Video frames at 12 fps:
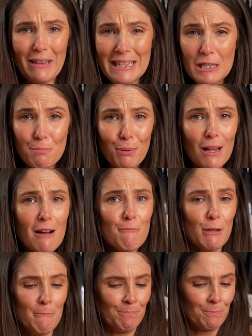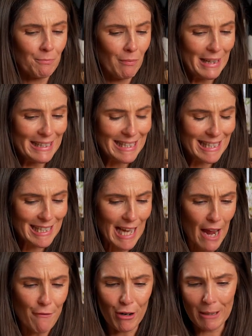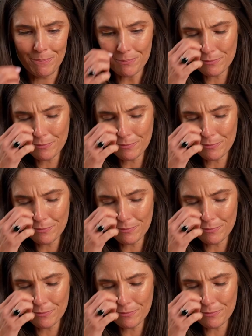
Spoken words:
It's plump, it's savoury,